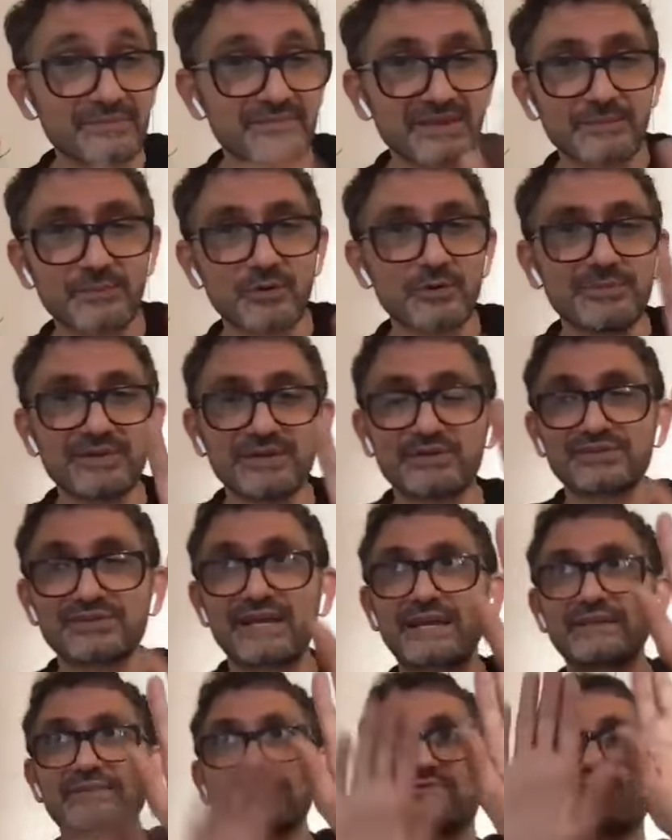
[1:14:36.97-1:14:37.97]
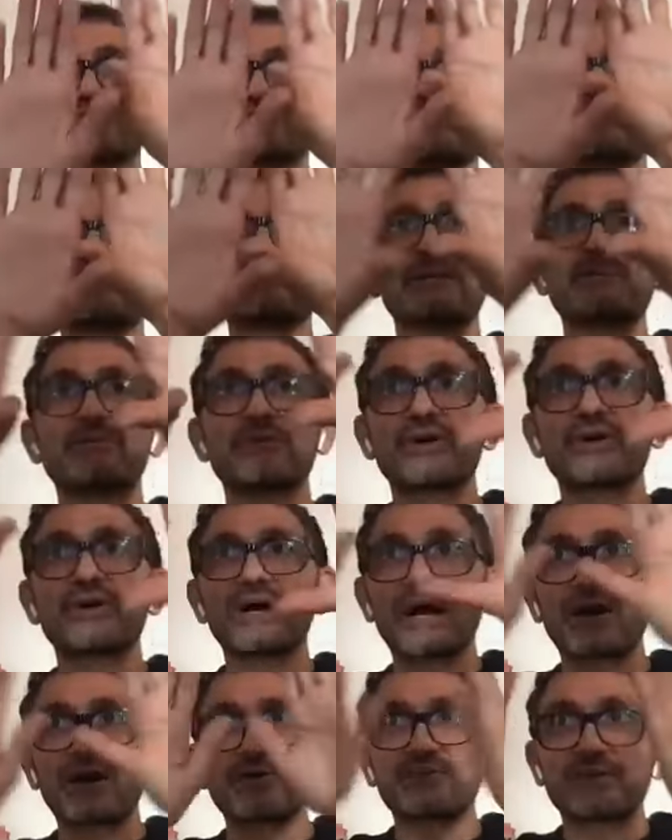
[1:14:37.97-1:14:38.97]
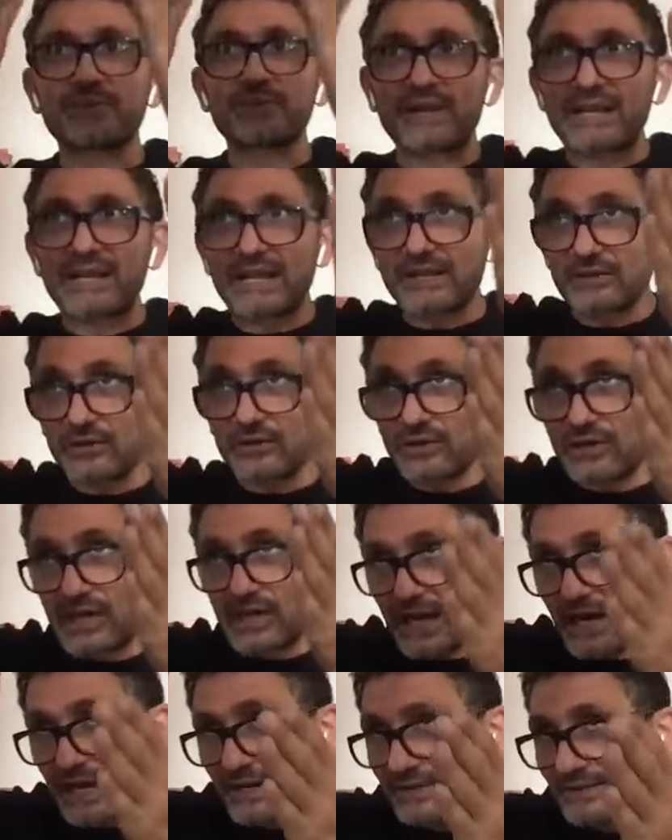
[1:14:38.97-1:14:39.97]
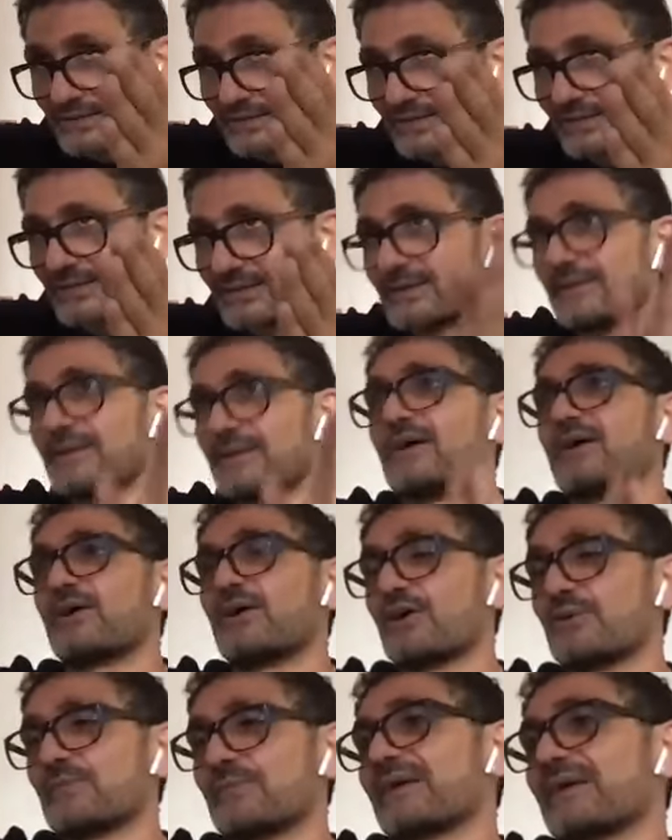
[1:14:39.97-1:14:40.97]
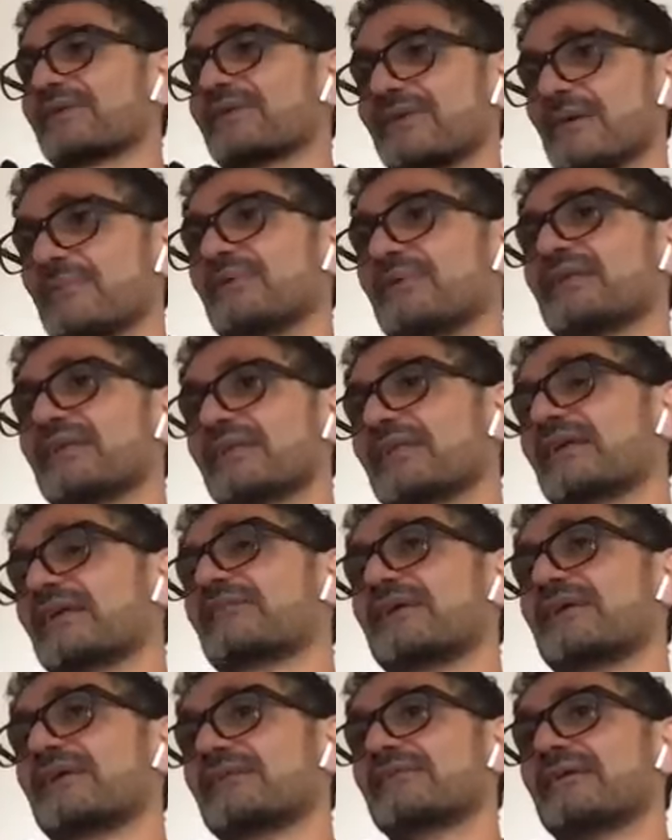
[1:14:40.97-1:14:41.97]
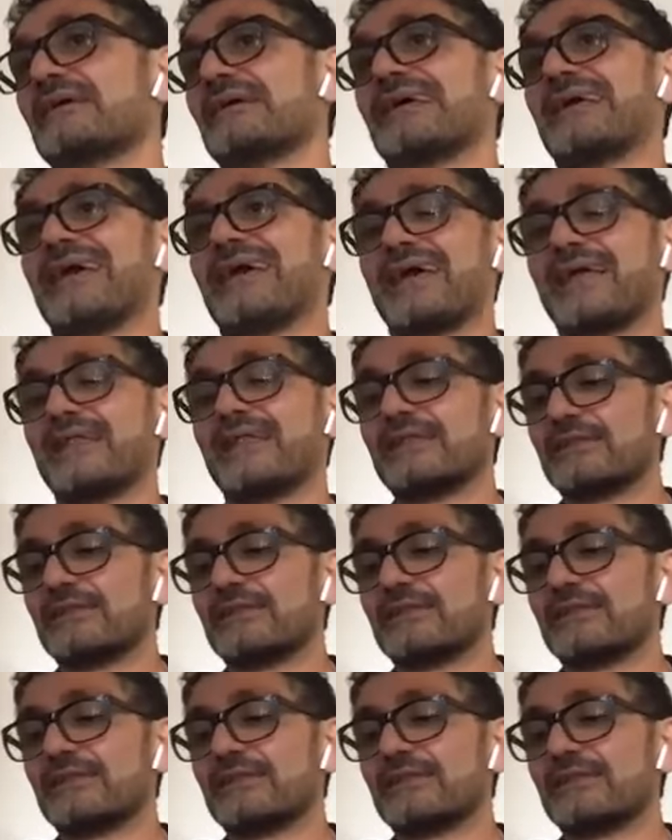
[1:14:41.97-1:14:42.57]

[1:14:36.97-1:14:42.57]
I can name them all because I do remember how they were like aligned on my cabinet like that.